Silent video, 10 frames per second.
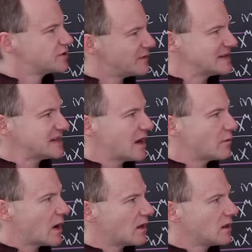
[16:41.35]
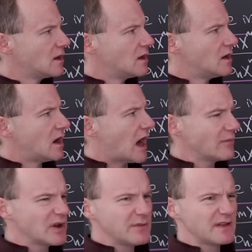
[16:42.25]
You might say, well, I'm
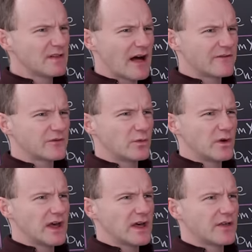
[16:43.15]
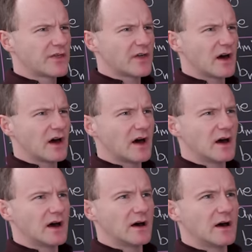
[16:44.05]
going to be left with
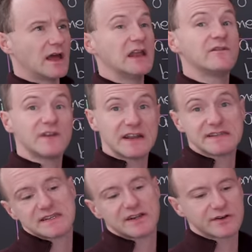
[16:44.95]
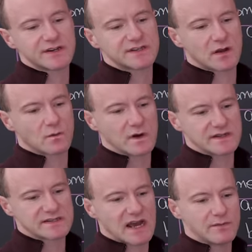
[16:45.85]
uh, infinite series on
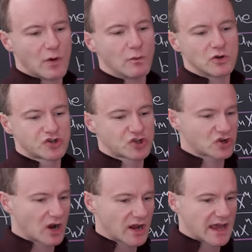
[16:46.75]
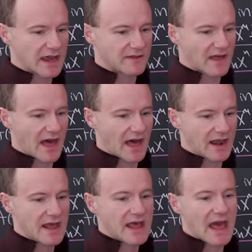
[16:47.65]
one side, but we'll truncate
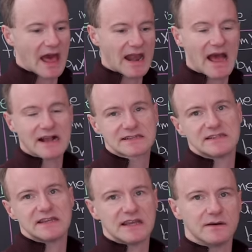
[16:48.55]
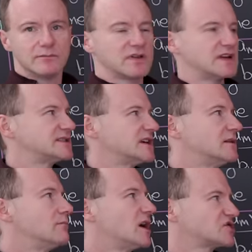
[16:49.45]
that at x to the m plus
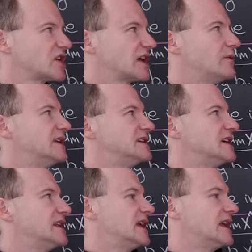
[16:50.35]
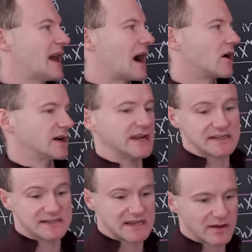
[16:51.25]
n, much like we did in our
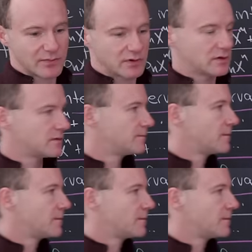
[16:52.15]
example.